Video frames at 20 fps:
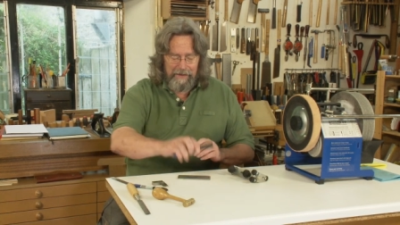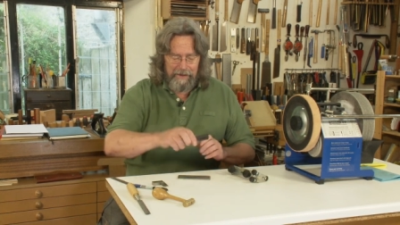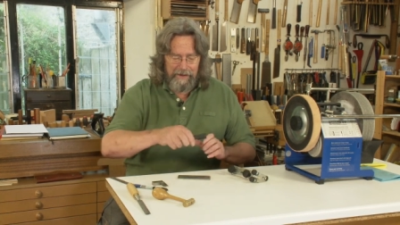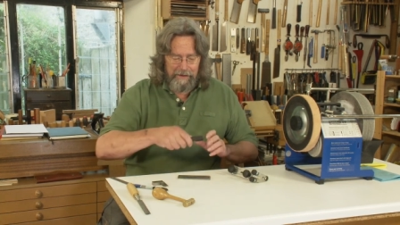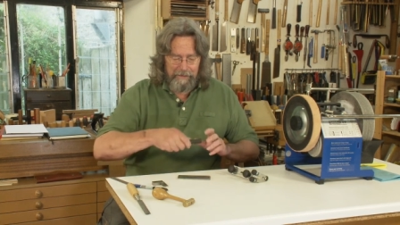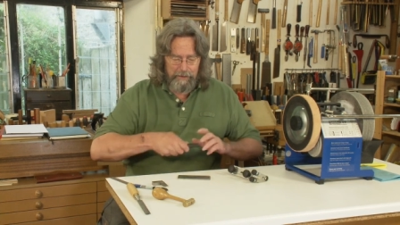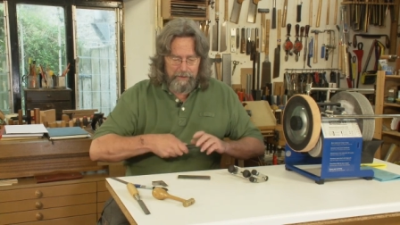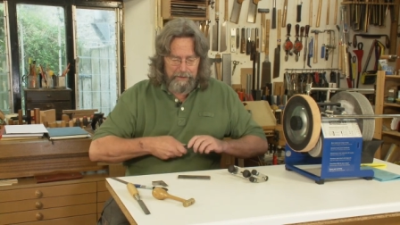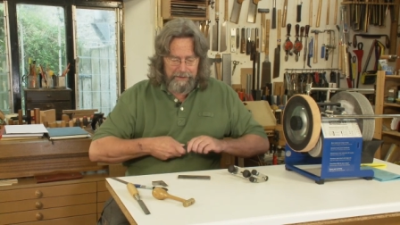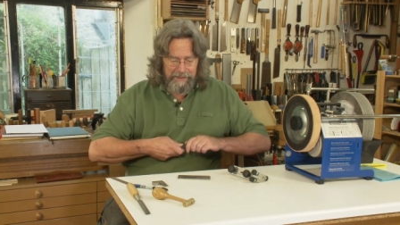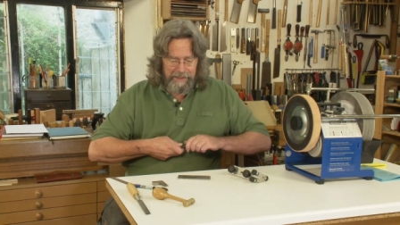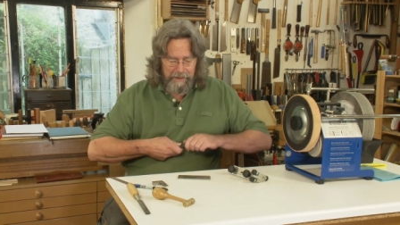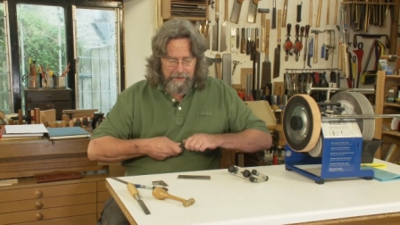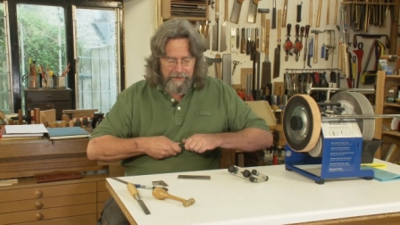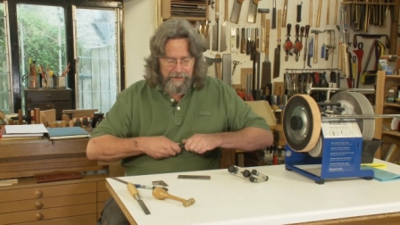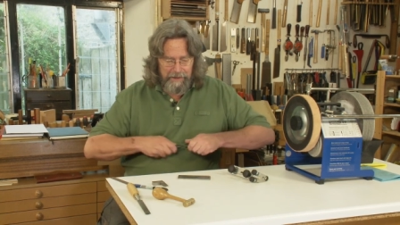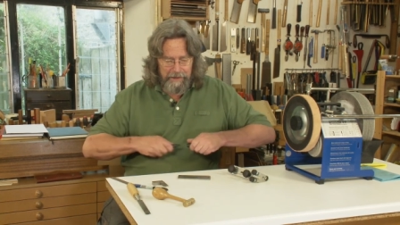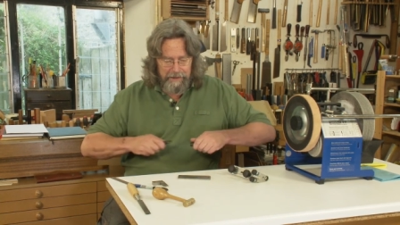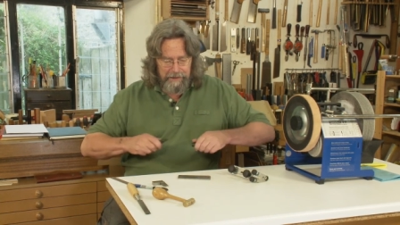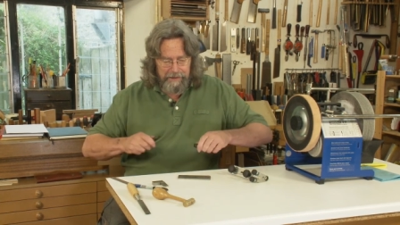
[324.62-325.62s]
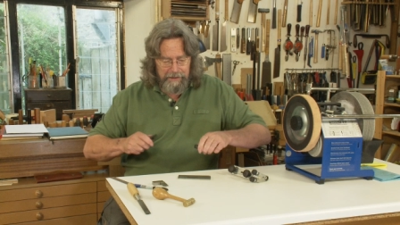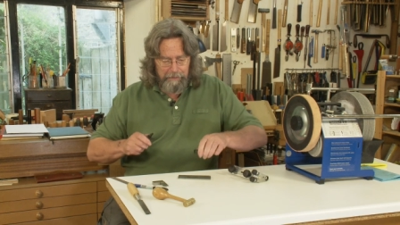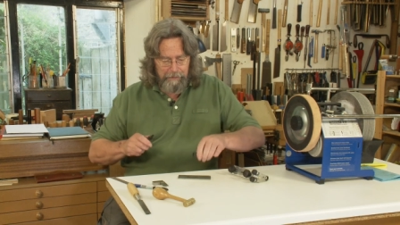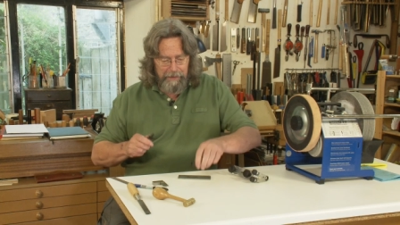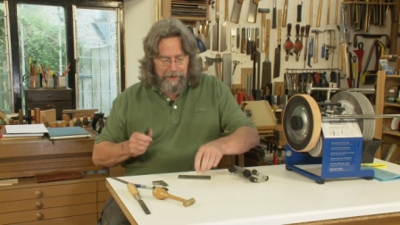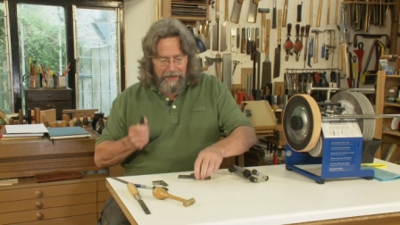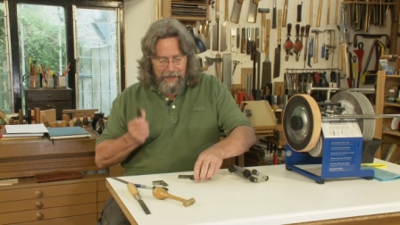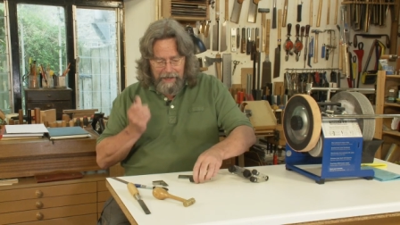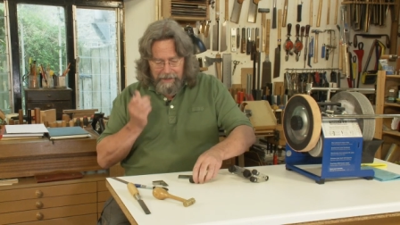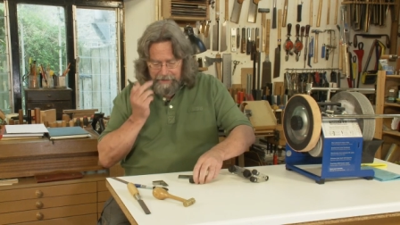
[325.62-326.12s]
I'm also going to
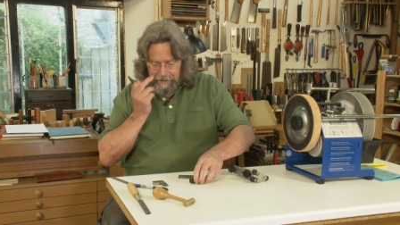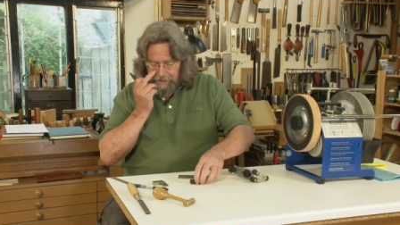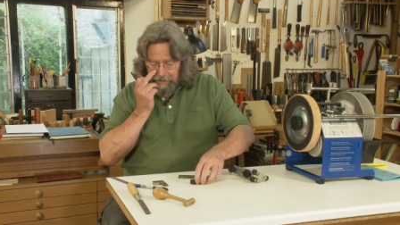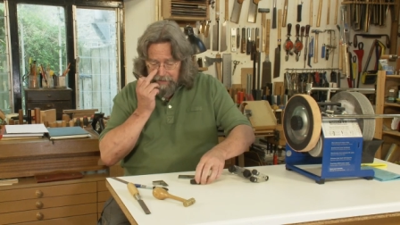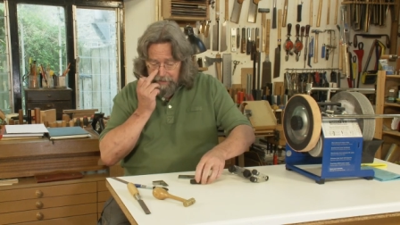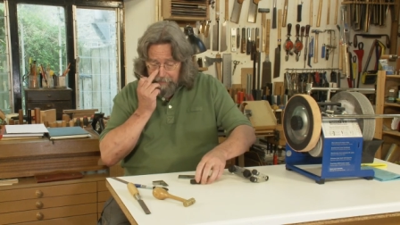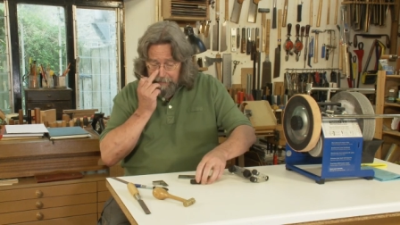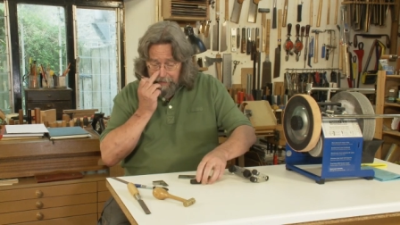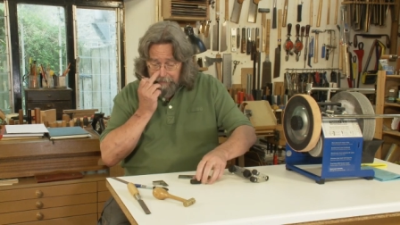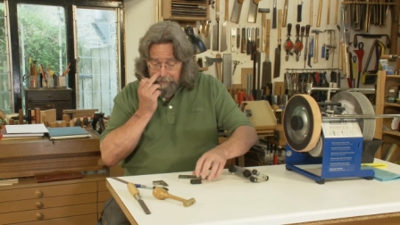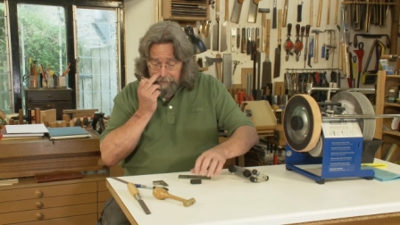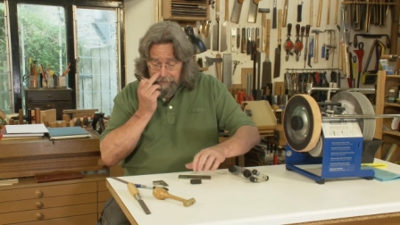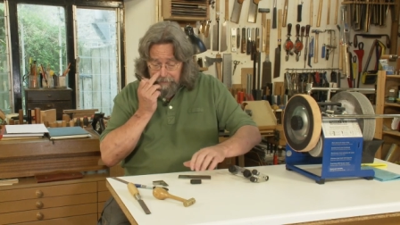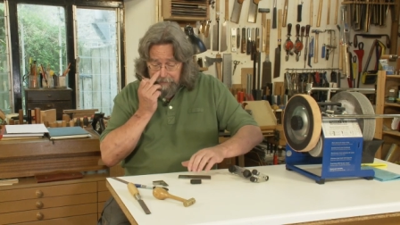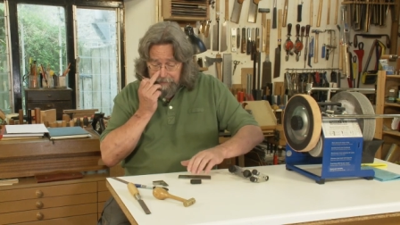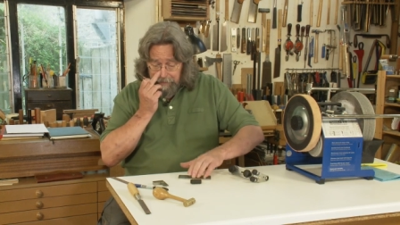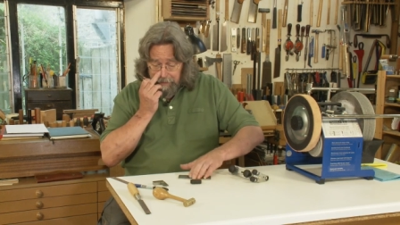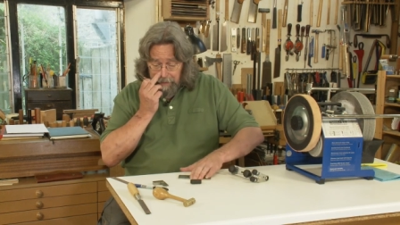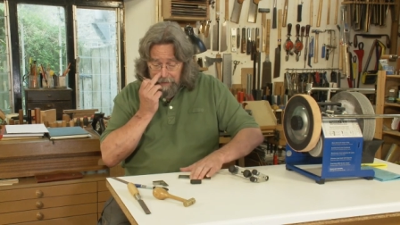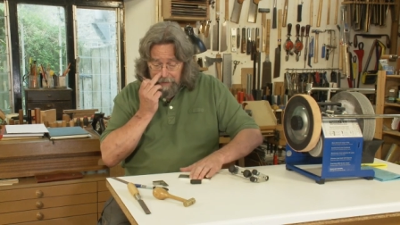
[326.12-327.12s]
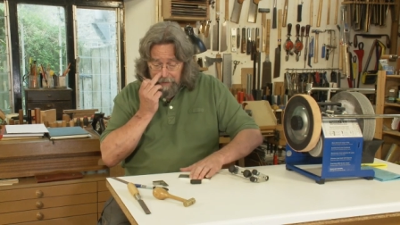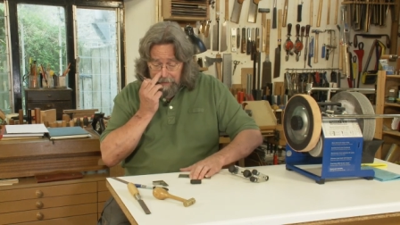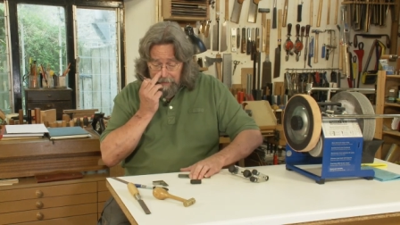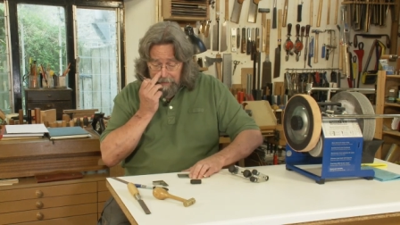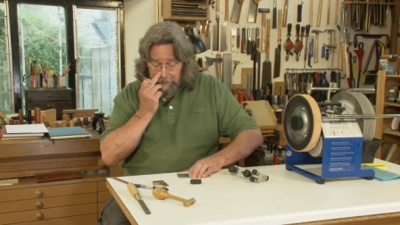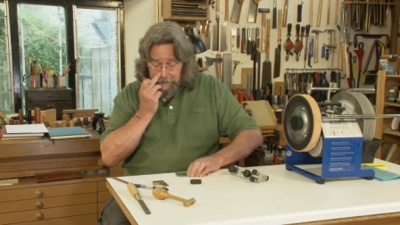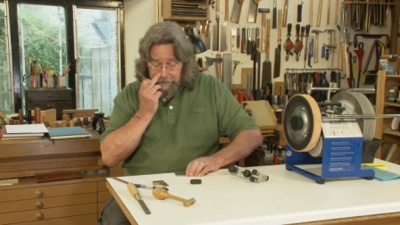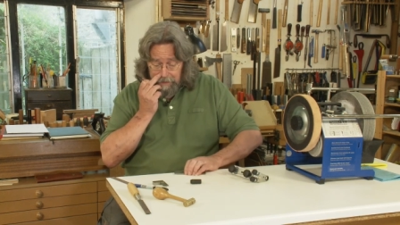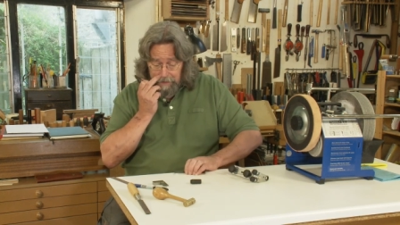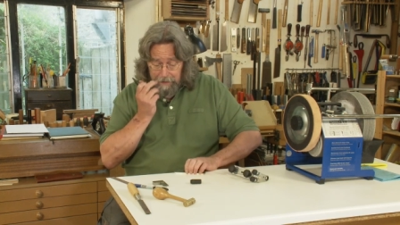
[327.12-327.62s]
black the beveled
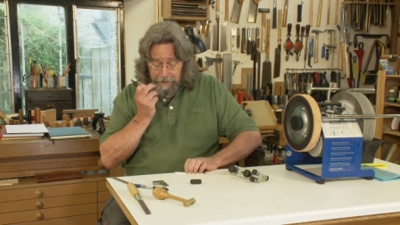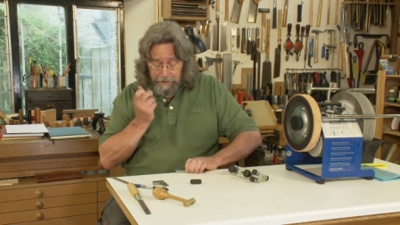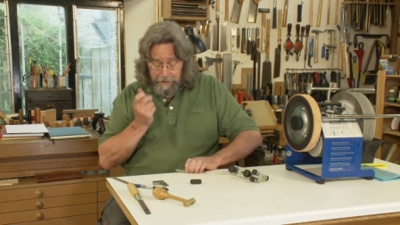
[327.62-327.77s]
side